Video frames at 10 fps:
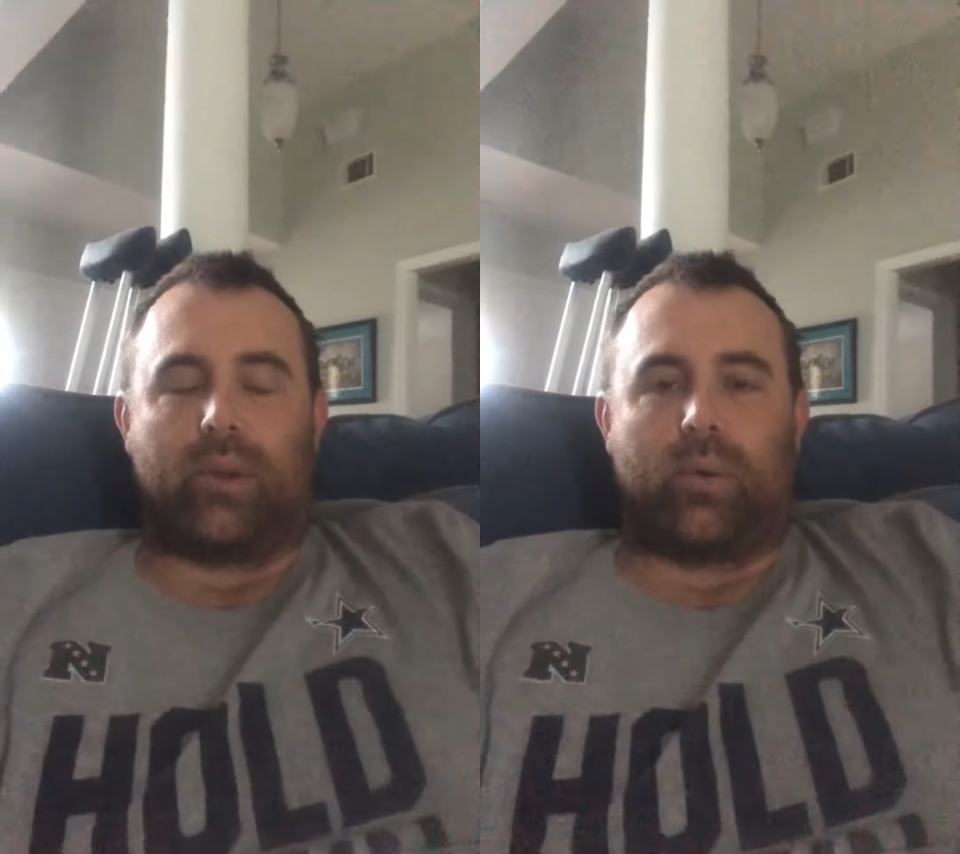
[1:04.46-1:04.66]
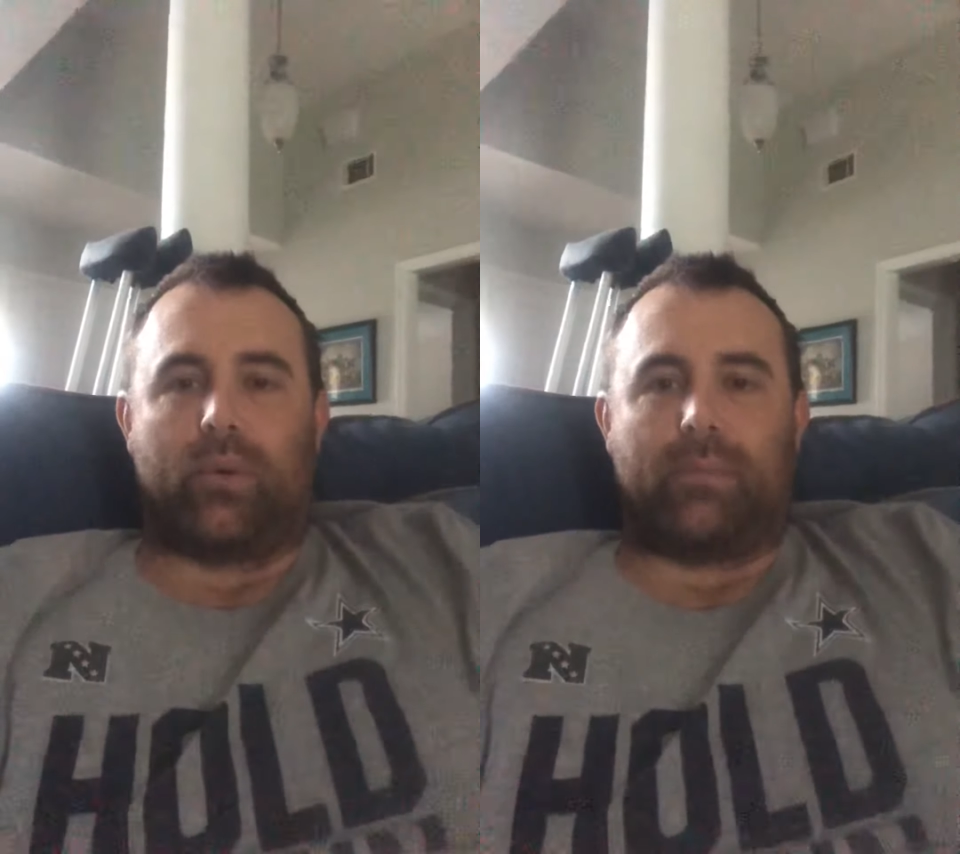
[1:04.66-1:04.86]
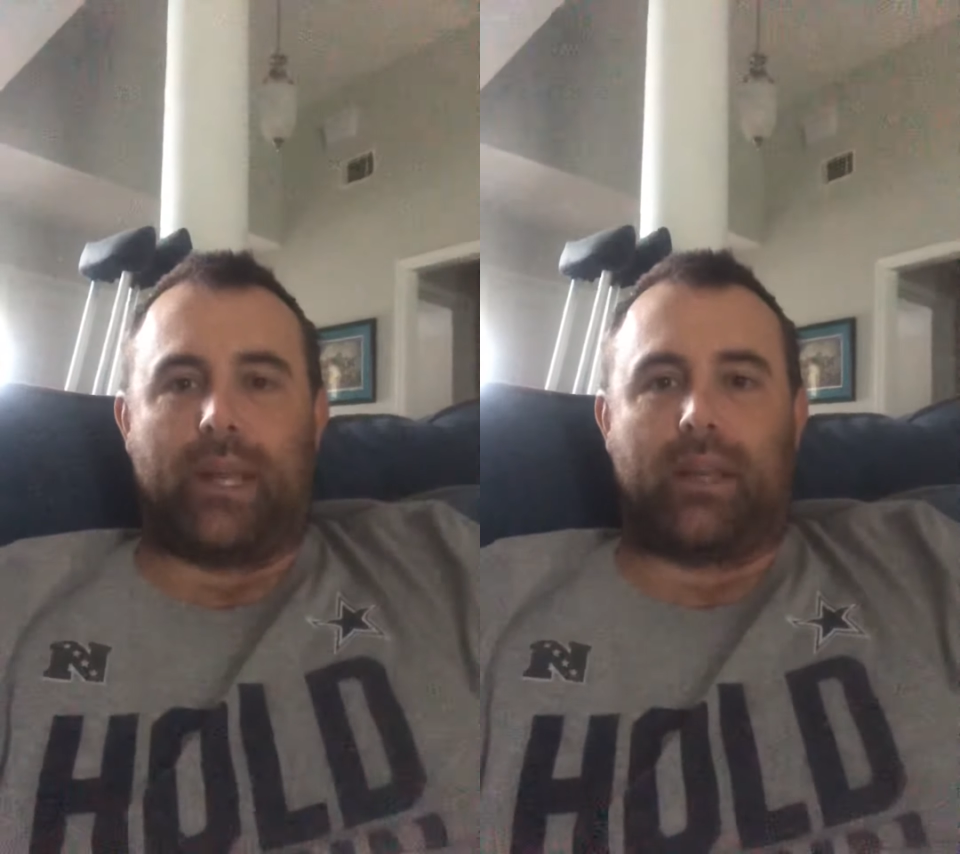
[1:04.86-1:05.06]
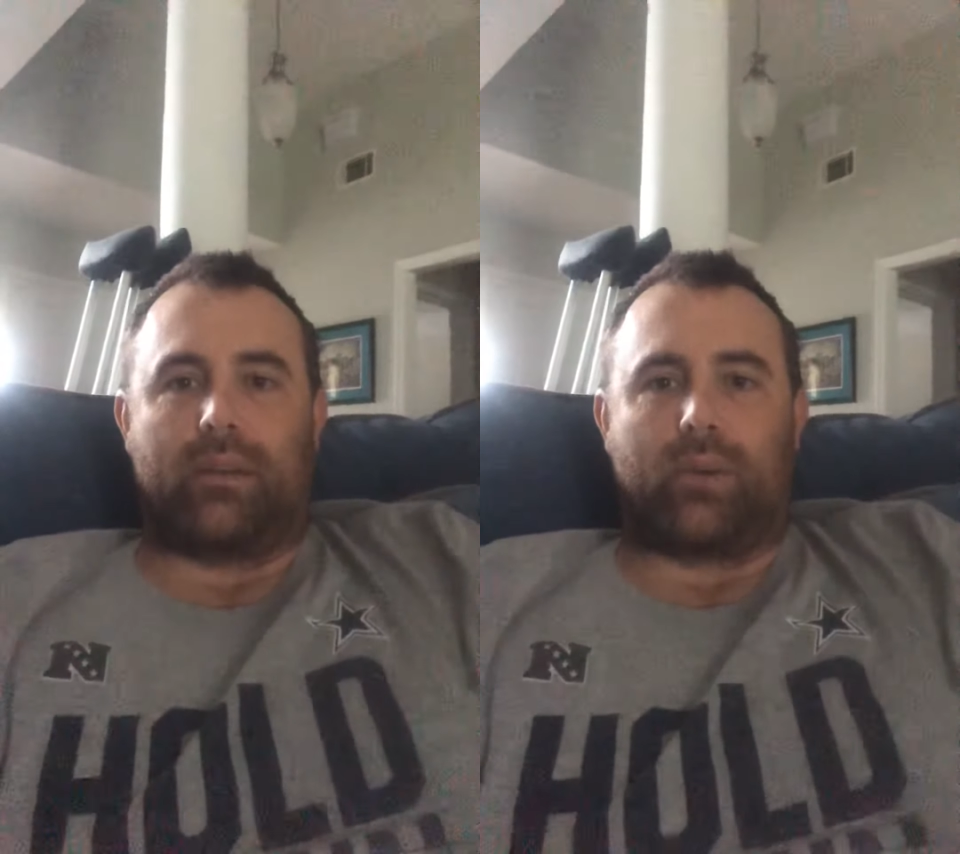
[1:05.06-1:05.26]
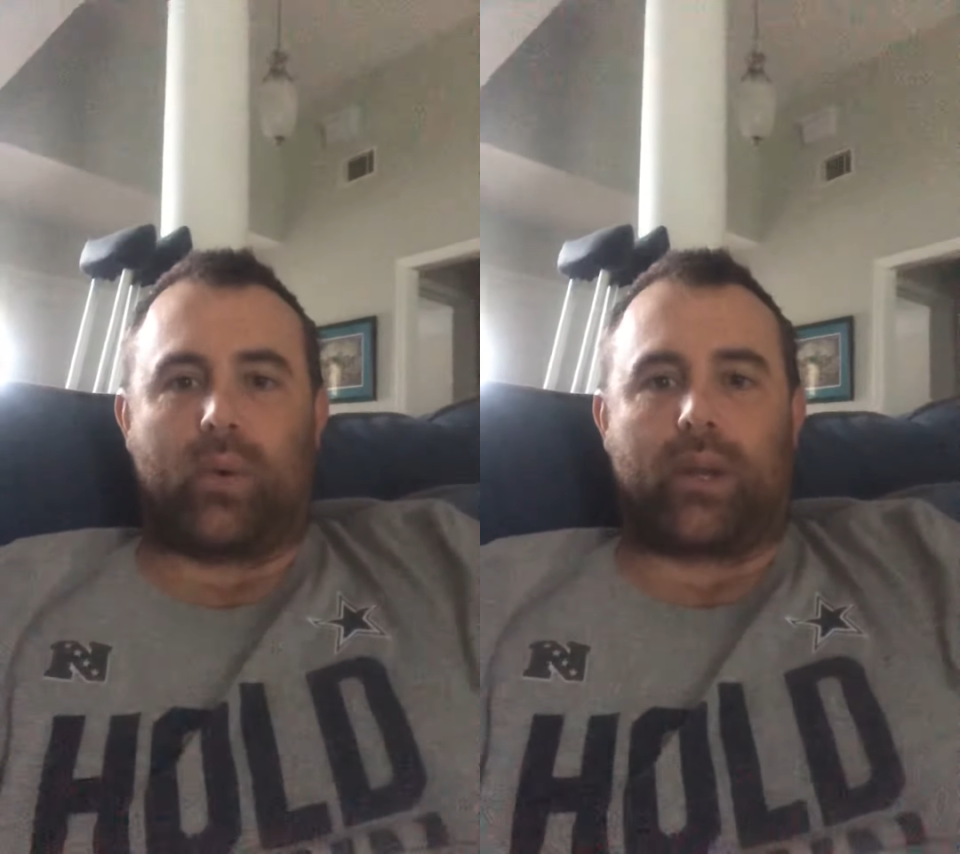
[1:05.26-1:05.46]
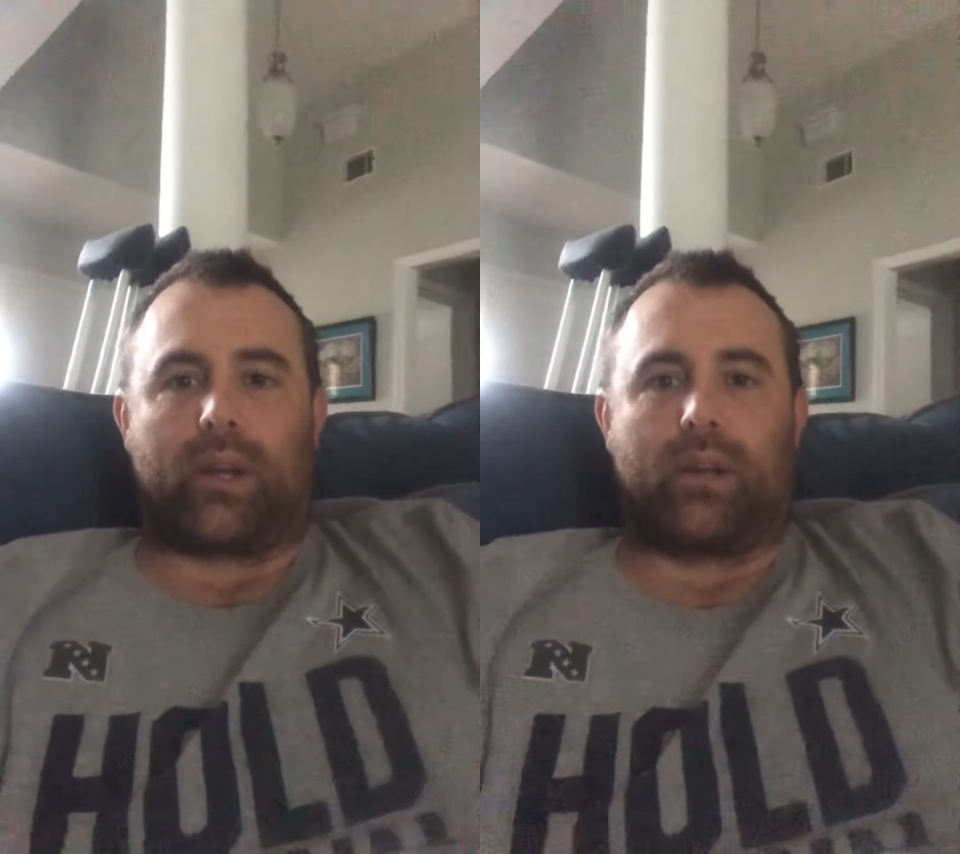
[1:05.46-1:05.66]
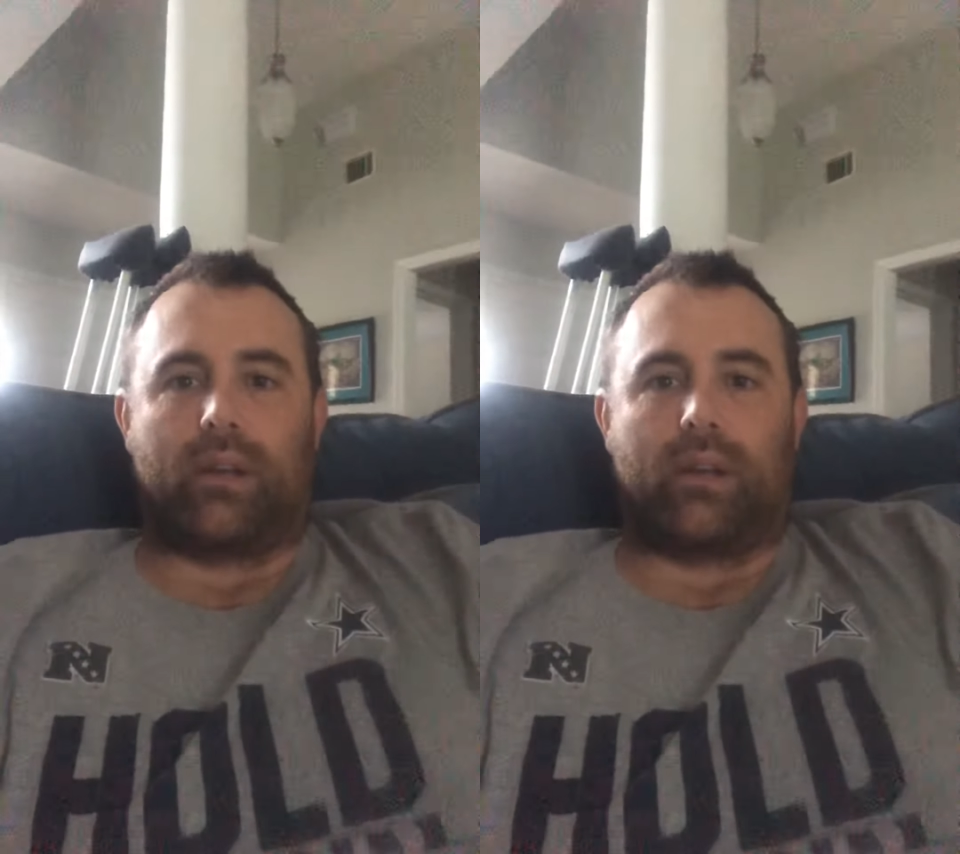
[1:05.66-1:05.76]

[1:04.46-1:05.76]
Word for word: older man quicker.